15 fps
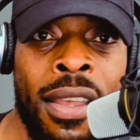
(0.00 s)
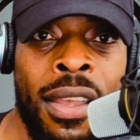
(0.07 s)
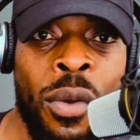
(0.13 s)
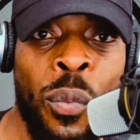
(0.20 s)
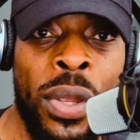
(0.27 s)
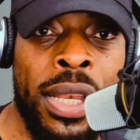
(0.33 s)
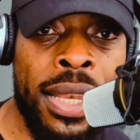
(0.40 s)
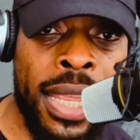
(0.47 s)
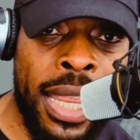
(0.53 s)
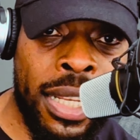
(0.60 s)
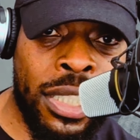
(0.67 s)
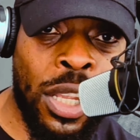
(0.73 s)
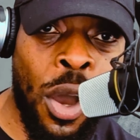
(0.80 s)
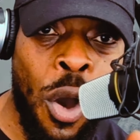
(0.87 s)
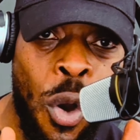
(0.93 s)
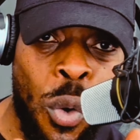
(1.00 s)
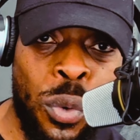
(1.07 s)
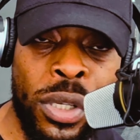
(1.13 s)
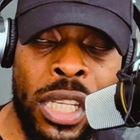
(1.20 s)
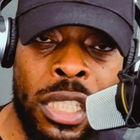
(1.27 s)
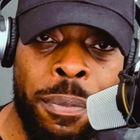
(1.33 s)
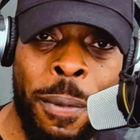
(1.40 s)
We need to hold
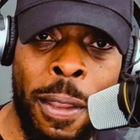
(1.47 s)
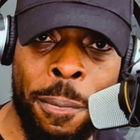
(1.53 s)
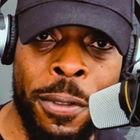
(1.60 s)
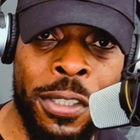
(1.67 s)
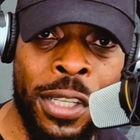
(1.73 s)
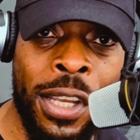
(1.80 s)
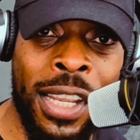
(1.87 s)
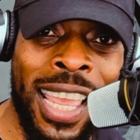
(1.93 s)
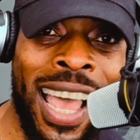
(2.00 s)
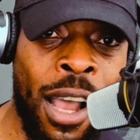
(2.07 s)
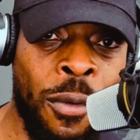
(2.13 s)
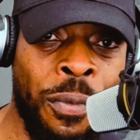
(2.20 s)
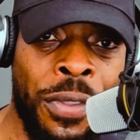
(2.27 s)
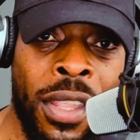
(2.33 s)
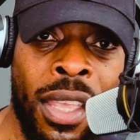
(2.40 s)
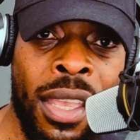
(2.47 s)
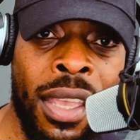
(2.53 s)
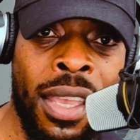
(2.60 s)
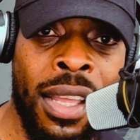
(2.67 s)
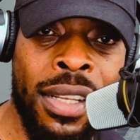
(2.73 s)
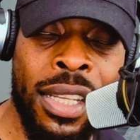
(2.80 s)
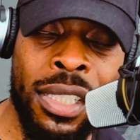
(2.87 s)
these people to account.
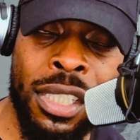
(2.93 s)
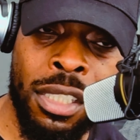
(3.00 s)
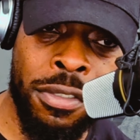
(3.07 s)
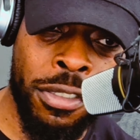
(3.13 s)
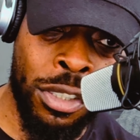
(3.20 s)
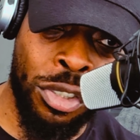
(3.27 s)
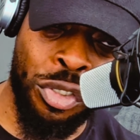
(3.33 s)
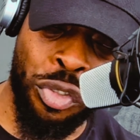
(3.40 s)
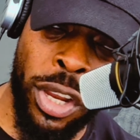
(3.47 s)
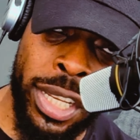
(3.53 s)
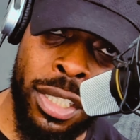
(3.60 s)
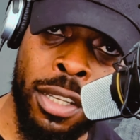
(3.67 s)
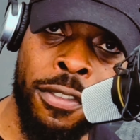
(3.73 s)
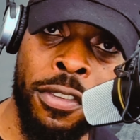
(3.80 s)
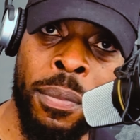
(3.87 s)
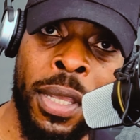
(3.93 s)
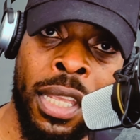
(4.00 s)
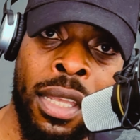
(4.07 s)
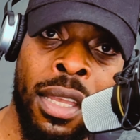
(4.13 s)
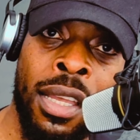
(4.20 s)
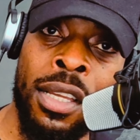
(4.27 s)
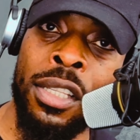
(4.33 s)
This is frustrating for me.
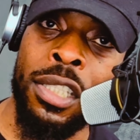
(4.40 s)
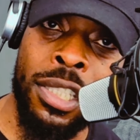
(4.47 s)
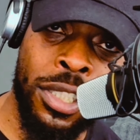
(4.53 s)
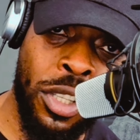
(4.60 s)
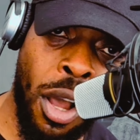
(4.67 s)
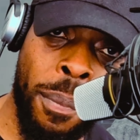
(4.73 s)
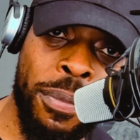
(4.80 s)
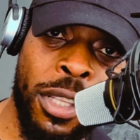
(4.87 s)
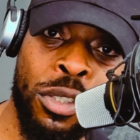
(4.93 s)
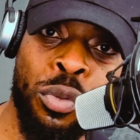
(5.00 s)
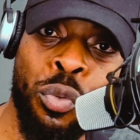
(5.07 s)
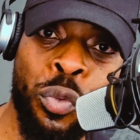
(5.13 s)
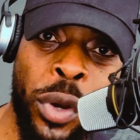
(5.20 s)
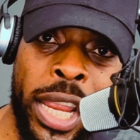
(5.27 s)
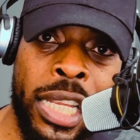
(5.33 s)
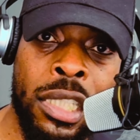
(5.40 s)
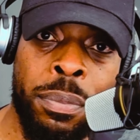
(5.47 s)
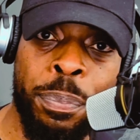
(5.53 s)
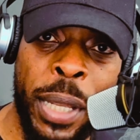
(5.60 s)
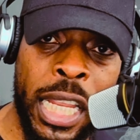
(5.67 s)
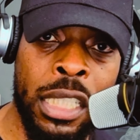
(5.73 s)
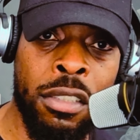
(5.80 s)
Stop this
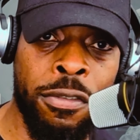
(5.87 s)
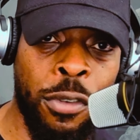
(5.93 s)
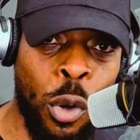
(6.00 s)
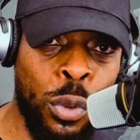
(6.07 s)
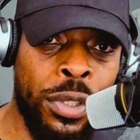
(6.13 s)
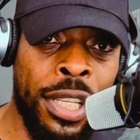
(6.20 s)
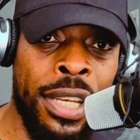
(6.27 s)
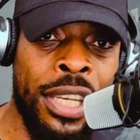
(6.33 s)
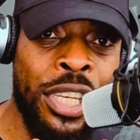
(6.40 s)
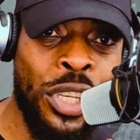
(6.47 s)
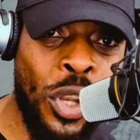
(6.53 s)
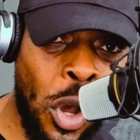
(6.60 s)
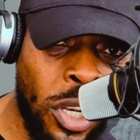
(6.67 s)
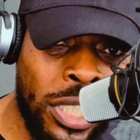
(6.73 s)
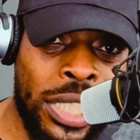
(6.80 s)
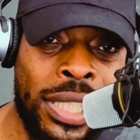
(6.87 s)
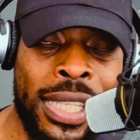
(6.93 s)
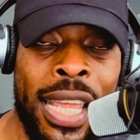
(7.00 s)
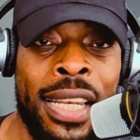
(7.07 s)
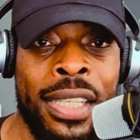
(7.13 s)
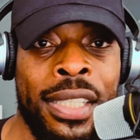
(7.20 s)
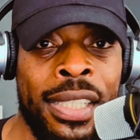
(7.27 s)
race-based voting
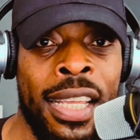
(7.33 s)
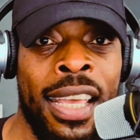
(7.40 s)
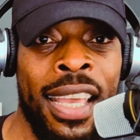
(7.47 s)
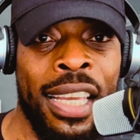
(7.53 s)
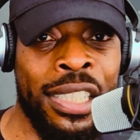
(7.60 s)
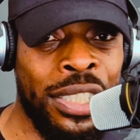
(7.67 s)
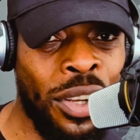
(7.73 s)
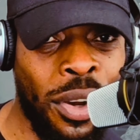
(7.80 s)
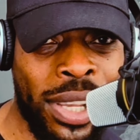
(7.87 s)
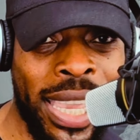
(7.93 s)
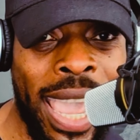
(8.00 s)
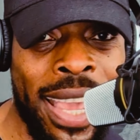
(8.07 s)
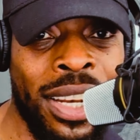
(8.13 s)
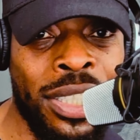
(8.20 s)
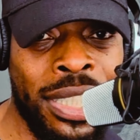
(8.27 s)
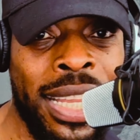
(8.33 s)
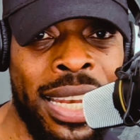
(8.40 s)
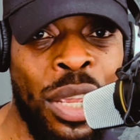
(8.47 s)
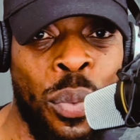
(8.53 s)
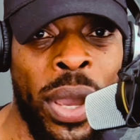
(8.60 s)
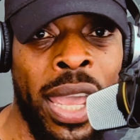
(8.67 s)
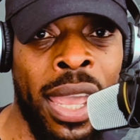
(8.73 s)
nonsense. It's not getting us
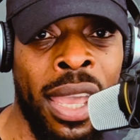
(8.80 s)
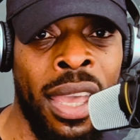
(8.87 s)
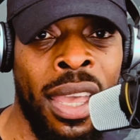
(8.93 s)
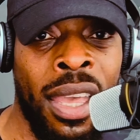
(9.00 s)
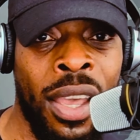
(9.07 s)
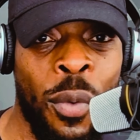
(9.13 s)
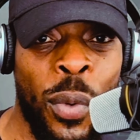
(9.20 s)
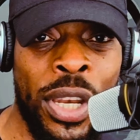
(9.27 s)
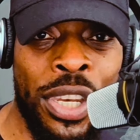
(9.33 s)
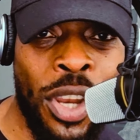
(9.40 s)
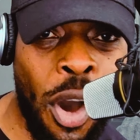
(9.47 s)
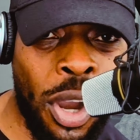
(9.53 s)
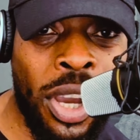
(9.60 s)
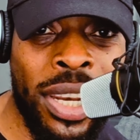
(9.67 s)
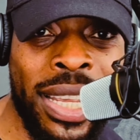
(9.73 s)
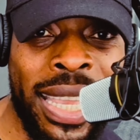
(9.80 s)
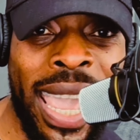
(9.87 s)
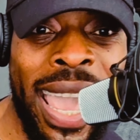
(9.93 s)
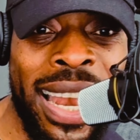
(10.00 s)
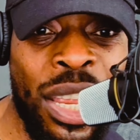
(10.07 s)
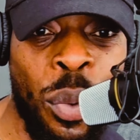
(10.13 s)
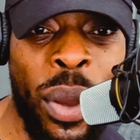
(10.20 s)
anywhere. We're not going to get
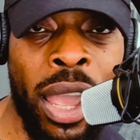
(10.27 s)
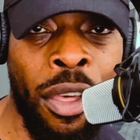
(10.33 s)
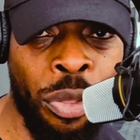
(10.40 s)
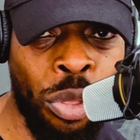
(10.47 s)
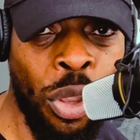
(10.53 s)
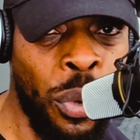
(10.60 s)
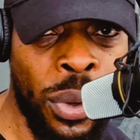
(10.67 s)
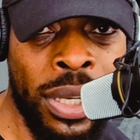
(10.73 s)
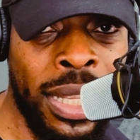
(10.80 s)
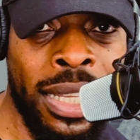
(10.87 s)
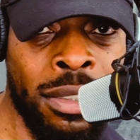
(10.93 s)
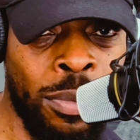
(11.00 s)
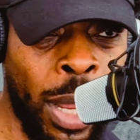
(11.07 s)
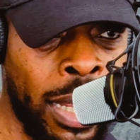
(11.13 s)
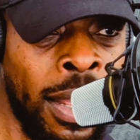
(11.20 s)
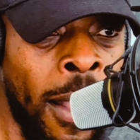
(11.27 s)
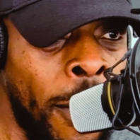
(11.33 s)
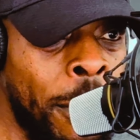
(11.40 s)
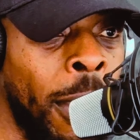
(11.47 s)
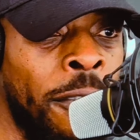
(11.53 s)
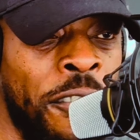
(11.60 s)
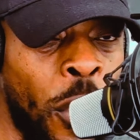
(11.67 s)
anywhere doing this, like
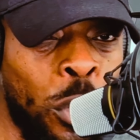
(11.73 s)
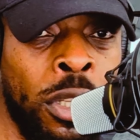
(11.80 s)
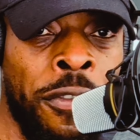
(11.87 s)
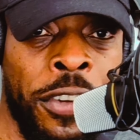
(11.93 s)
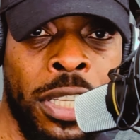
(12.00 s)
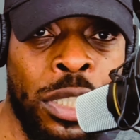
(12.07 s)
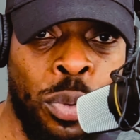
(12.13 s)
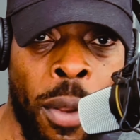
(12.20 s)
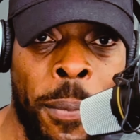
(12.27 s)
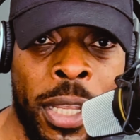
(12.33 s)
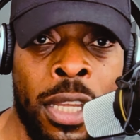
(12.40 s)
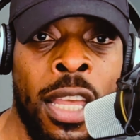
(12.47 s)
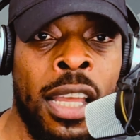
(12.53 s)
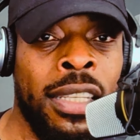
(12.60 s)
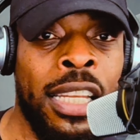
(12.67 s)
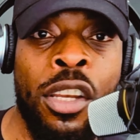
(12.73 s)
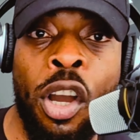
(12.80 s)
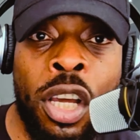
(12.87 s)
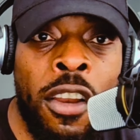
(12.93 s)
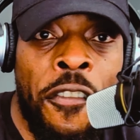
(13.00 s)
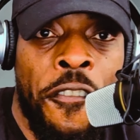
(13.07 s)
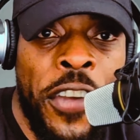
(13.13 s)
voting for this one, because they're not
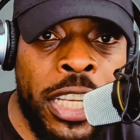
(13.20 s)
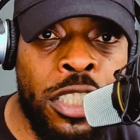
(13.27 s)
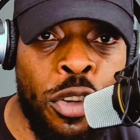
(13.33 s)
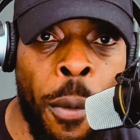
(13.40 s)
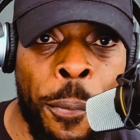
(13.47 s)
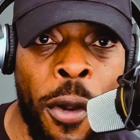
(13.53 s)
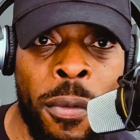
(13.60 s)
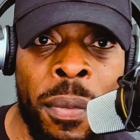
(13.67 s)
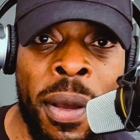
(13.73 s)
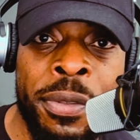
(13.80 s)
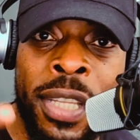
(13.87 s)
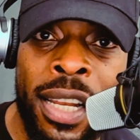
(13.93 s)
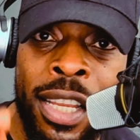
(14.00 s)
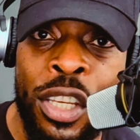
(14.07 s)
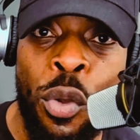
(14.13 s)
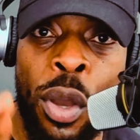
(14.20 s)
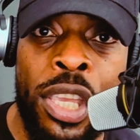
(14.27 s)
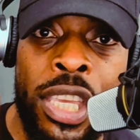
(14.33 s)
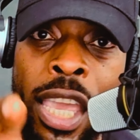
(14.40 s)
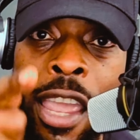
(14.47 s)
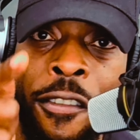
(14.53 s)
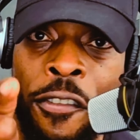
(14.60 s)
going to fix your problem. I'm telling you, a
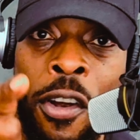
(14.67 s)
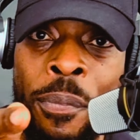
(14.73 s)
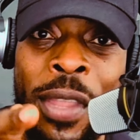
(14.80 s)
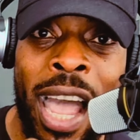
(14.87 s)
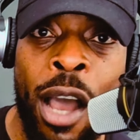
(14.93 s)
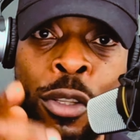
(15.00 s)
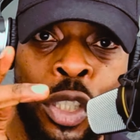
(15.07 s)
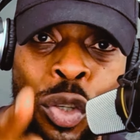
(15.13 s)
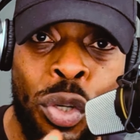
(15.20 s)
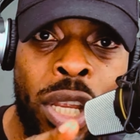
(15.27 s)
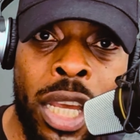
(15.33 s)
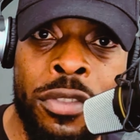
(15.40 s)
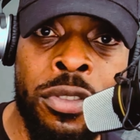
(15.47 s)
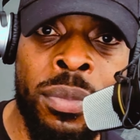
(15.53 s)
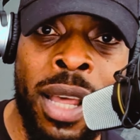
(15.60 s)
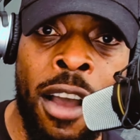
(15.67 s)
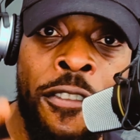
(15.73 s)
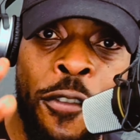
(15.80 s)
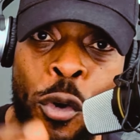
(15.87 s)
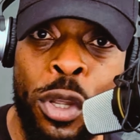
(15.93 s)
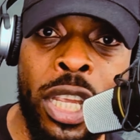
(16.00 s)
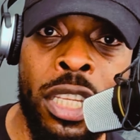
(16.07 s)
year from now, 2 years from now,
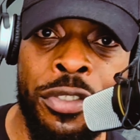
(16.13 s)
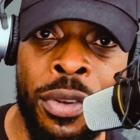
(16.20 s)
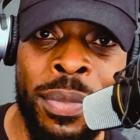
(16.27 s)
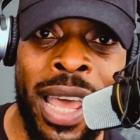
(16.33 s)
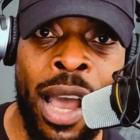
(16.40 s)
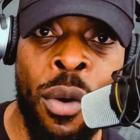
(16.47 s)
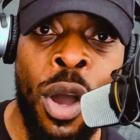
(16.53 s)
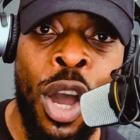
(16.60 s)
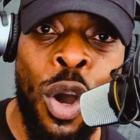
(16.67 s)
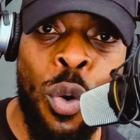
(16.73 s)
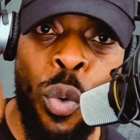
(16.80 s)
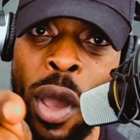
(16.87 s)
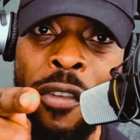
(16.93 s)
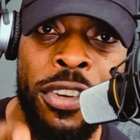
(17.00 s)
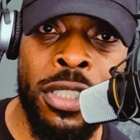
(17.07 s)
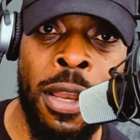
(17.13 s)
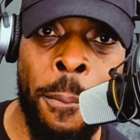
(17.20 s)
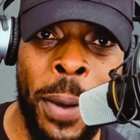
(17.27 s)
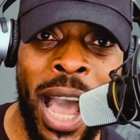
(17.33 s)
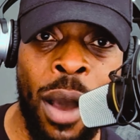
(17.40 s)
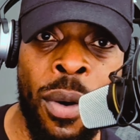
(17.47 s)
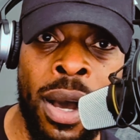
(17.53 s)
4 years from now, whoever's in
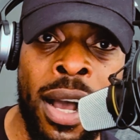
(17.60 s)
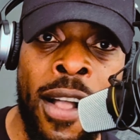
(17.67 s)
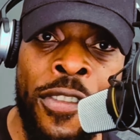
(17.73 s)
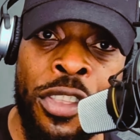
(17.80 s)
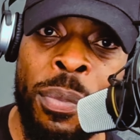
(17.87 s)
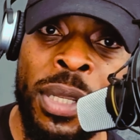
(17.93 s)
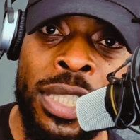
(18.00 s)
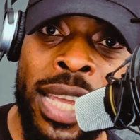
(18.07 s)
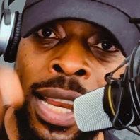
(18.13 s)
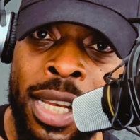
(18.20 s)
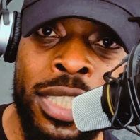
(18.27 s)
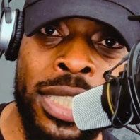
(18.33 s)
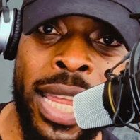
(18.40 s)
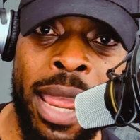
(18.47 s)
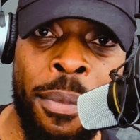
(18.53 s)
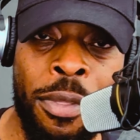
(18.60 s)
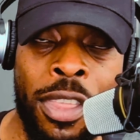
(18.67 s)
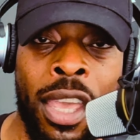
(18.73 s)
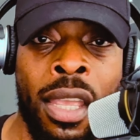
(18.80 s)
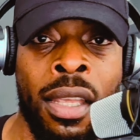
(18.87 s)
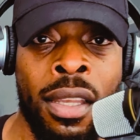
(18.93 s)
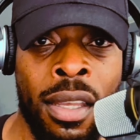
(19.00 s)
power, you'll be saying the same
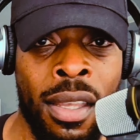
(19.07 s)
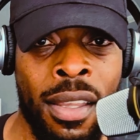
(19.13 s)
thing.